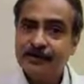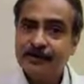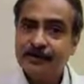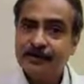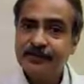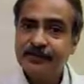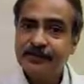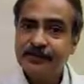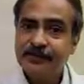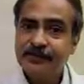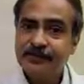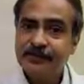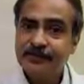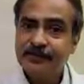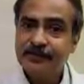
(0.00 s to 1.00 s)

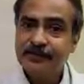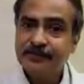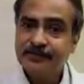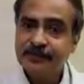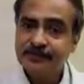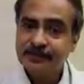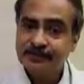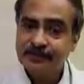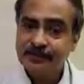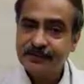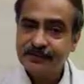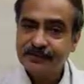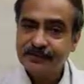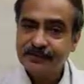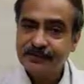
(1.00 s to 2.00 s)
perforation or the free
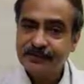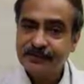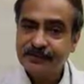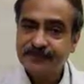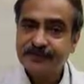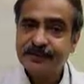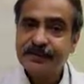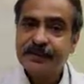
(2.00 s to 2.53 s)
perforation,